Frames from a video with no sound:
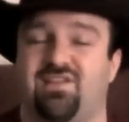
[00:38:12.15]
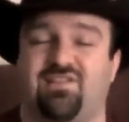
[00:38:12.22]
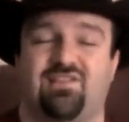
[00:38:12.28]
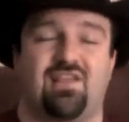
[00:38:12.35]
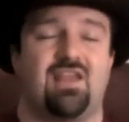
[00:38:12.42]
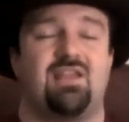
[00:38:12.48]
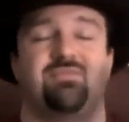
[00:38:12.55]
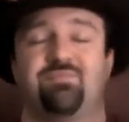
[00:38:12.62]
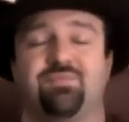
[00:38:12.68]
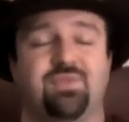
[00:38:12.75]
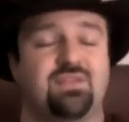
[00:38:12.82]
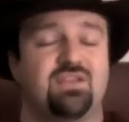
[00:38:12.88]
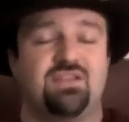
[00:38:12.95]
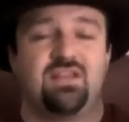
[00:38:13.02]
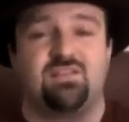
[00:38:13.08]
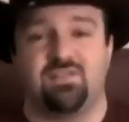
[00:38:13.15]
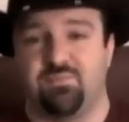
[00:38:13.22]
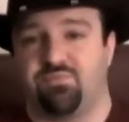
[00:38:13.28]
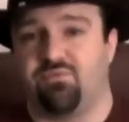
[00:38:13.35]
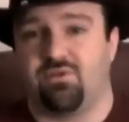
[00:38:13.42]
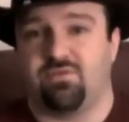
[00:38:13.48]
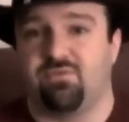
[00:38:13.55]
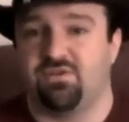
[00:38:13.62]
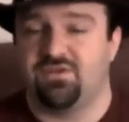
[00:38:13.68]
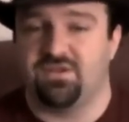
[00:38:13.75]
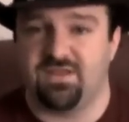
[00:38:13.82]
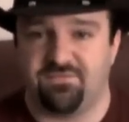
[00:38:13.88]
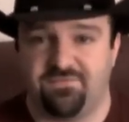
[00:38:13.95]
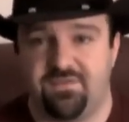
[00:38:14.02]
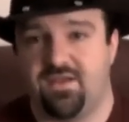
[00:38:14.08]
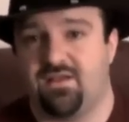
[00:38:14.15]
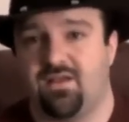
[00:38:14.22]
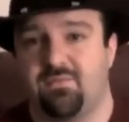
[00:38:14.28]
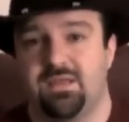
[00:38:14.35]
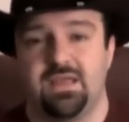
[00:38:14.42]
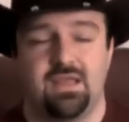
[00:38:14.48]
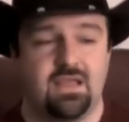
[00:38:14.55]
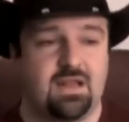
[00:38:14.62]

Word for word: it's like, you get to the point where you get fed up.